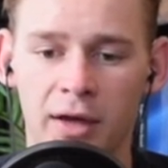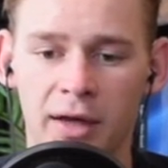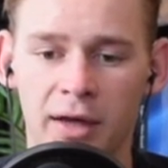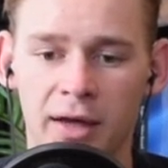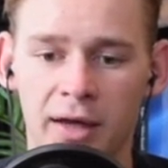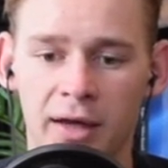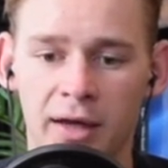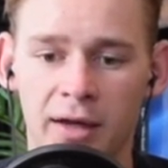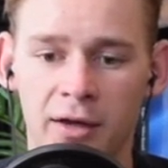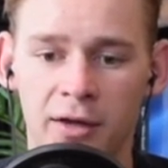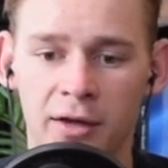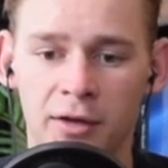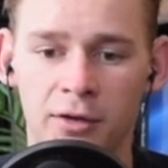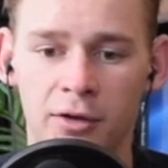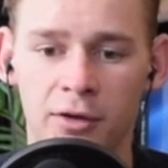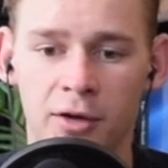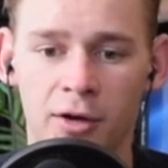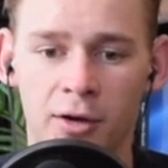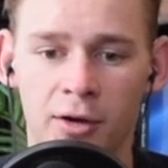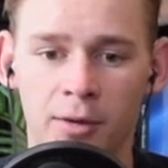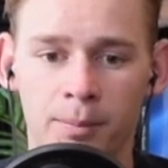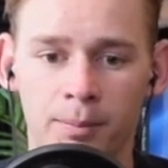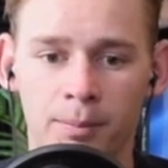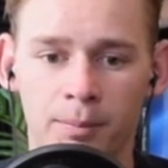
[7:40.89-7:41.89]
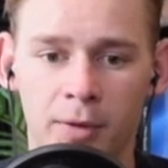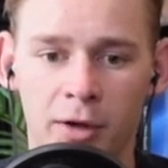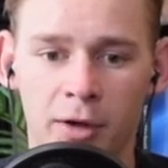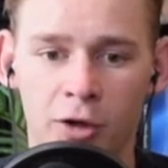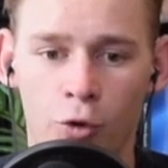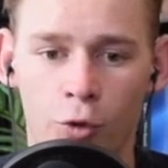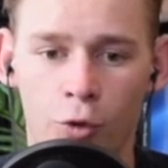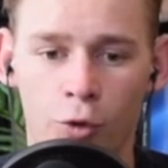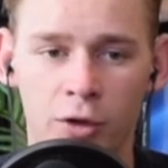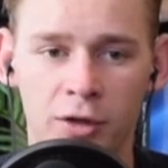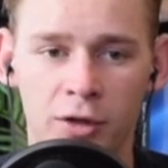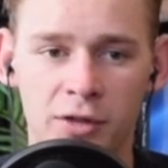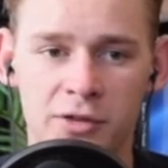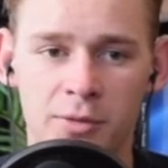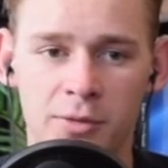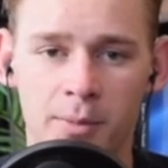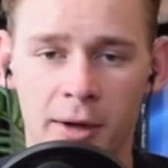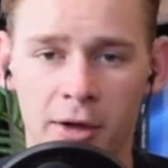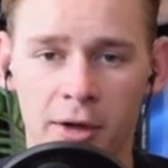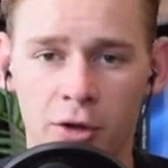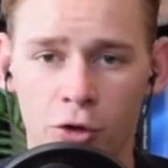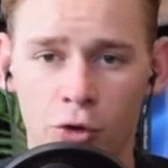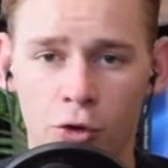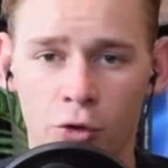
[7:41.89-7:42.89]
and um, according to
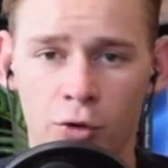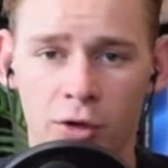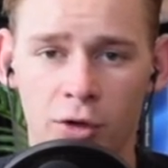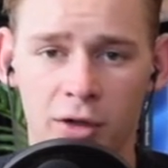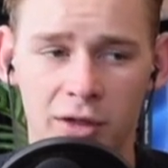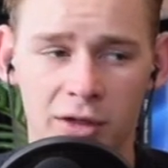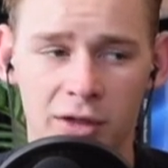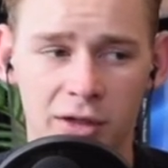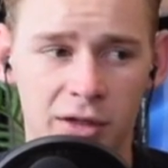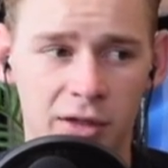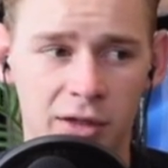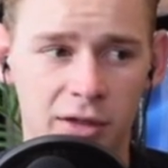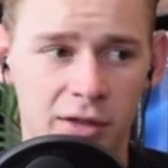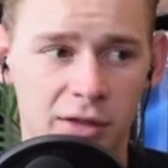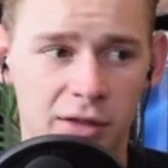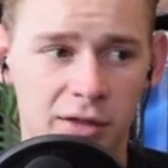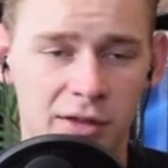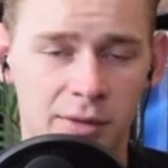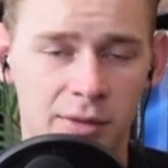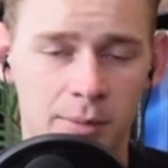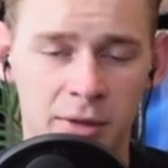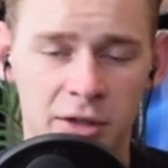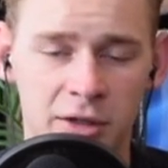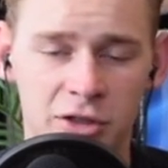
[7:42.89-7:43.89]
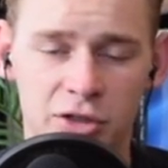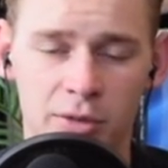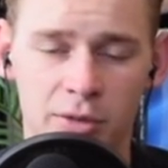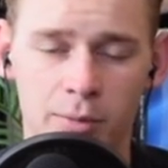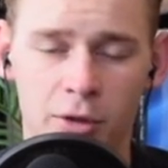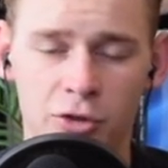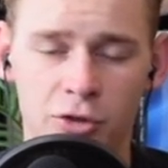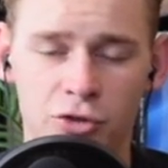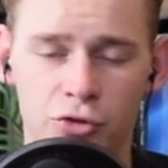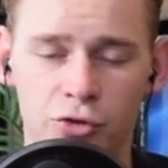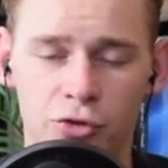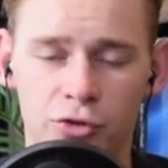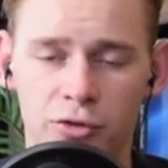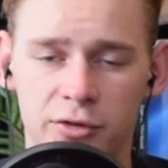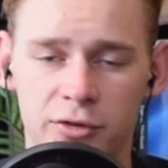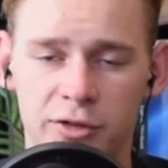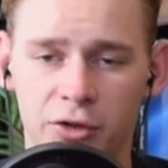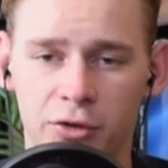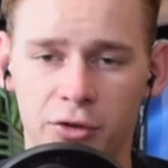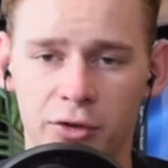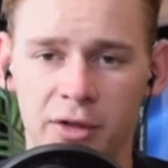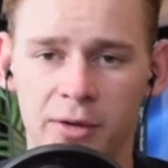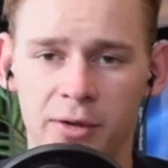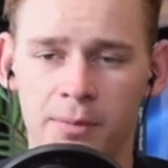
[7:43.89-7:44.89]
my own diminishing marginal
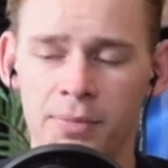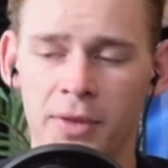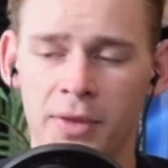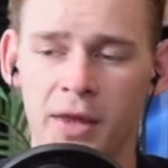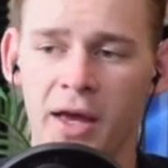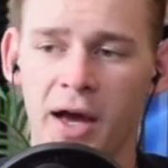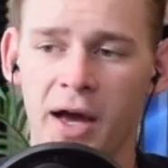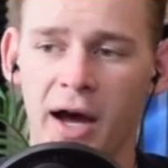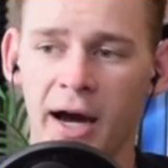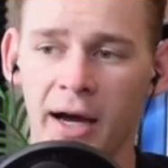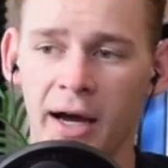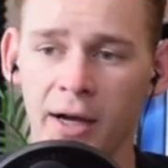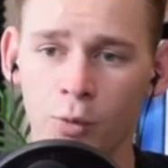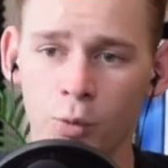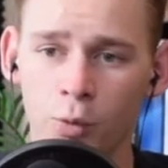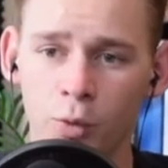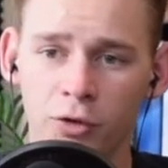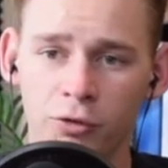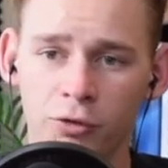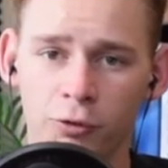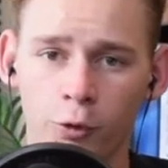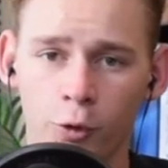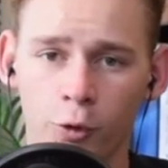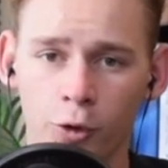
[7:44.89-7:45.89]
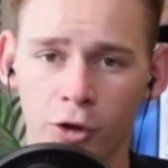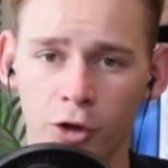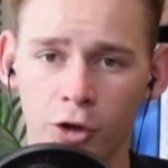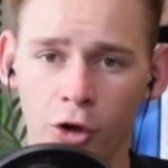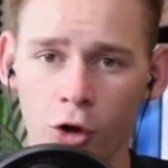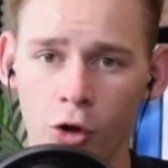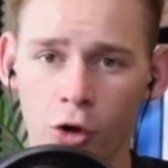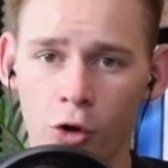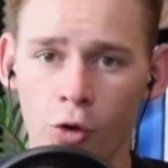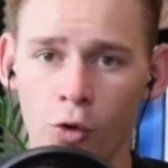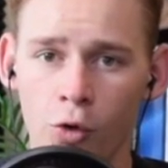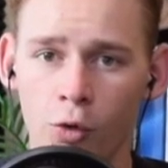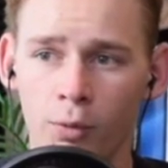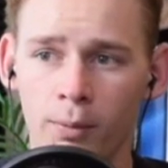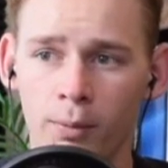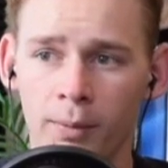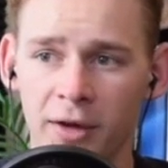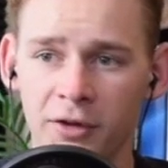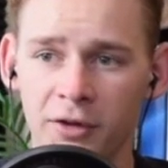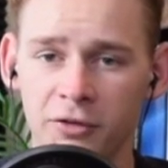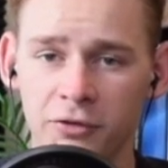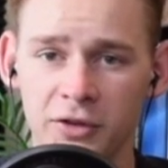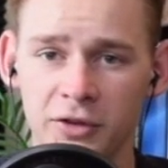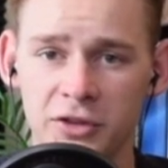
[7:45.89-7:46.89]
utility, I would forego
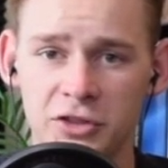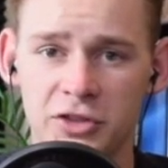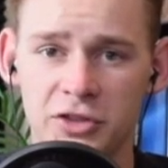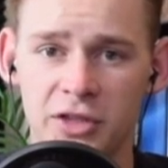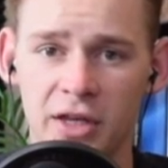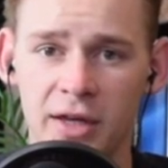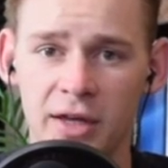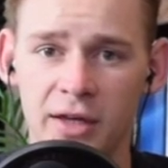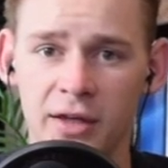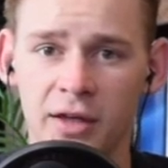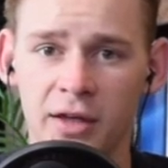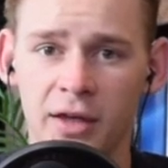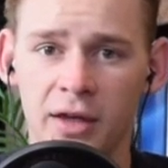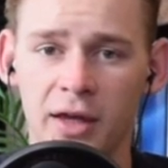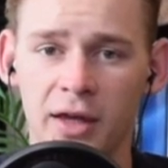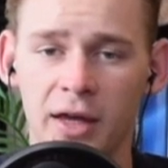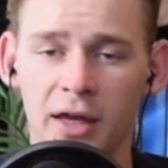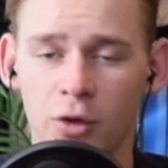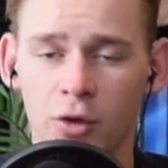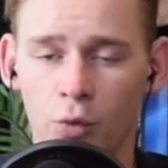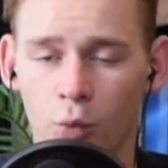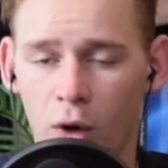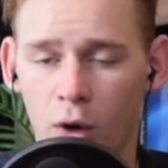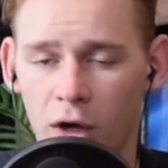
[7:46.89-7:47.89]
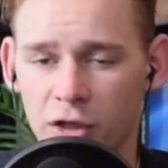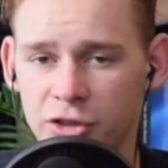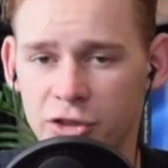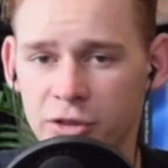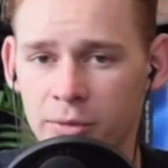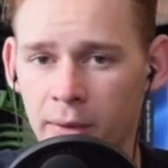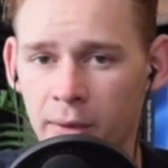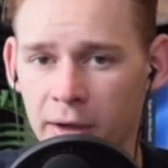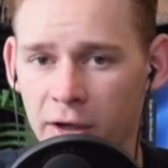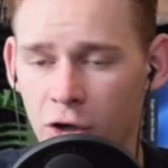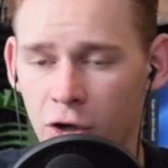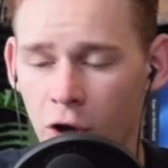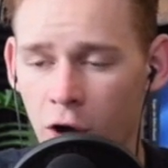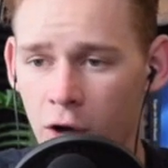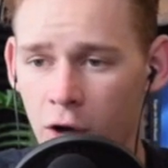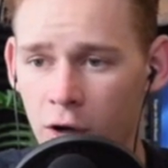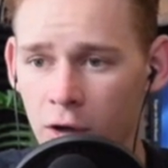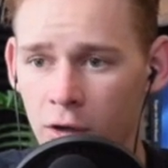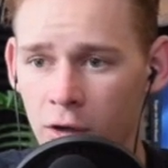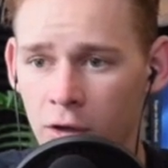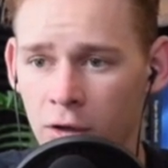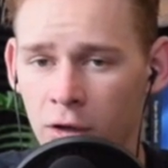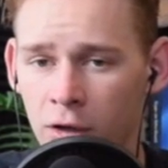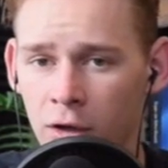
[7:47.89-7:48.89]
my fish tank and washing my
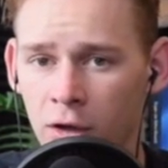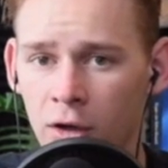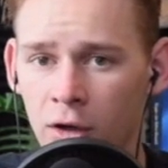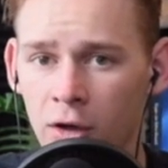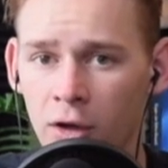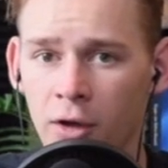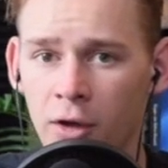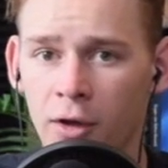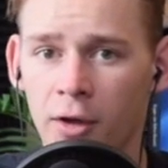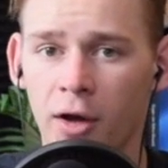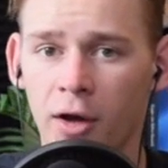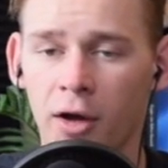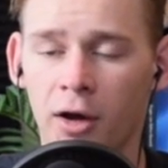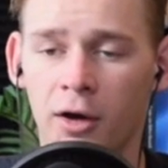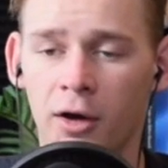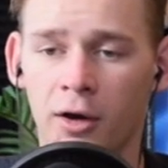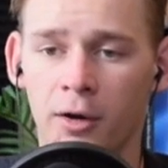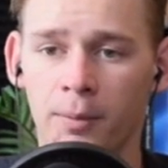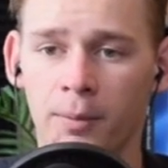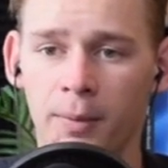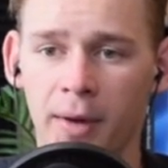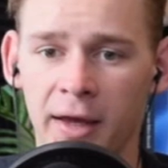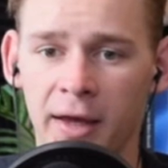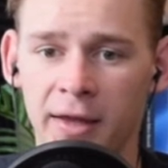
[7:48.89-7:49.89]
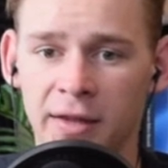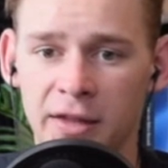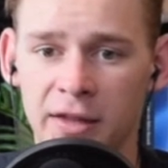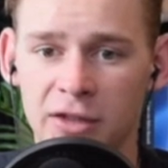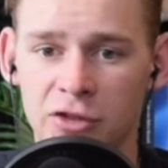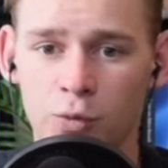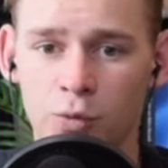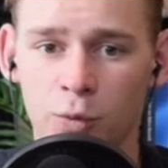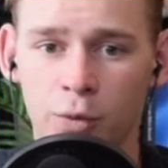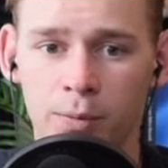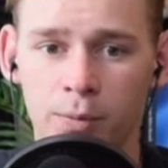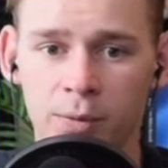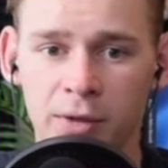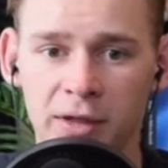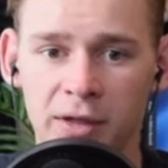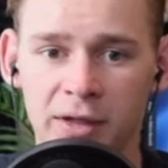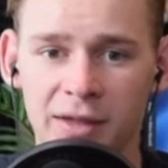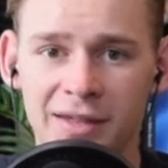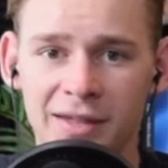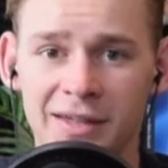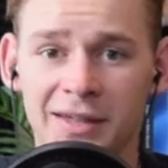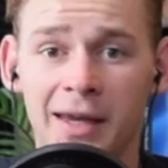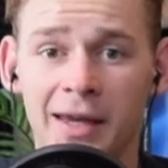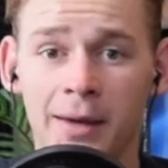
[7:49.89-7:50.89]
car. Um, and this would
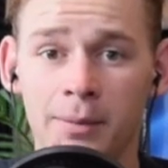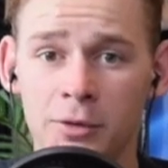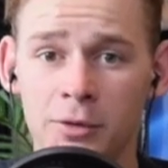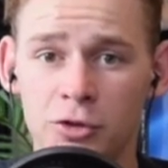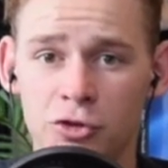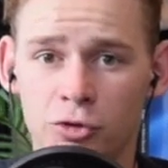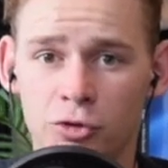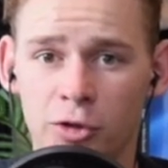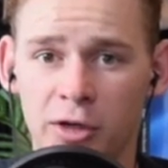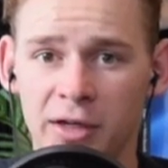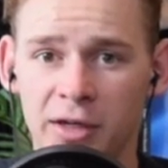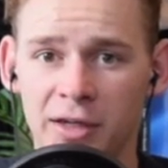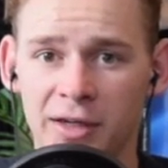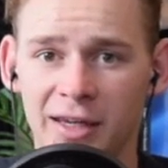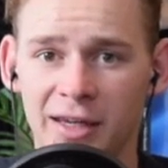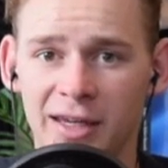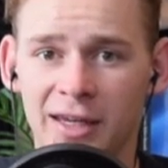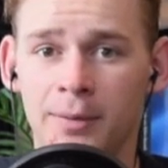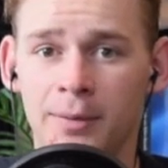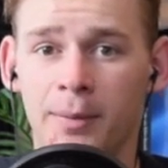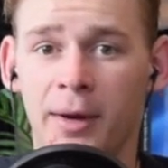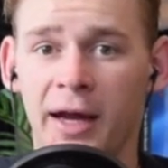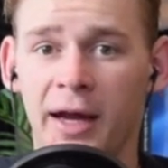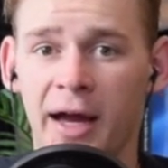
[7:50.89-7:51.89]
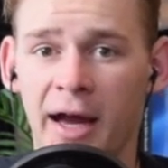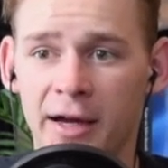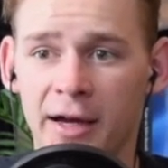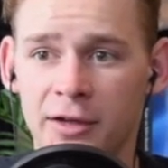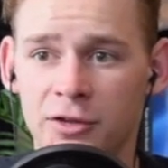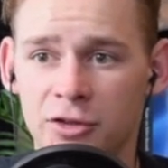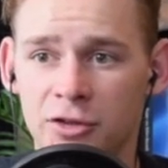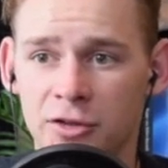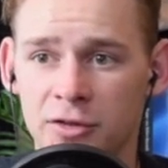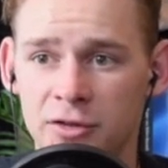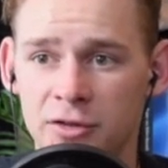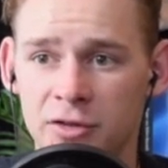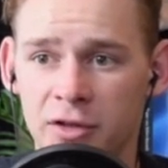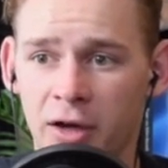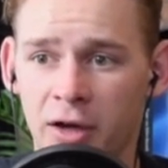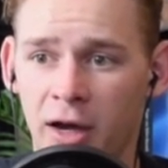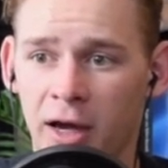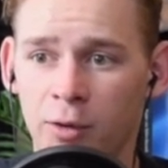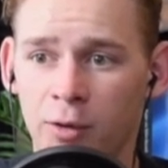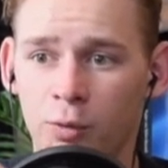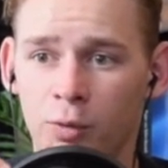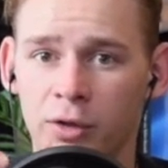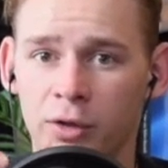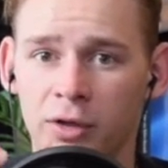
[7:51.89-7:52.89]
be demonstrated in my actions.
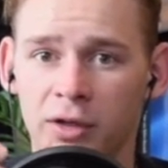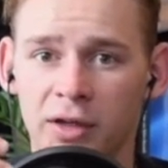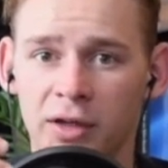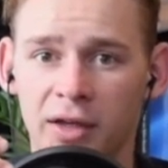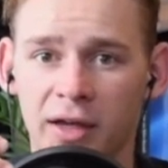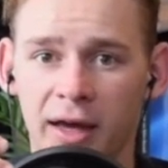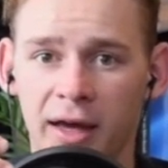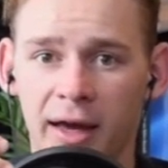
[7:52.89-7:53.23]
I would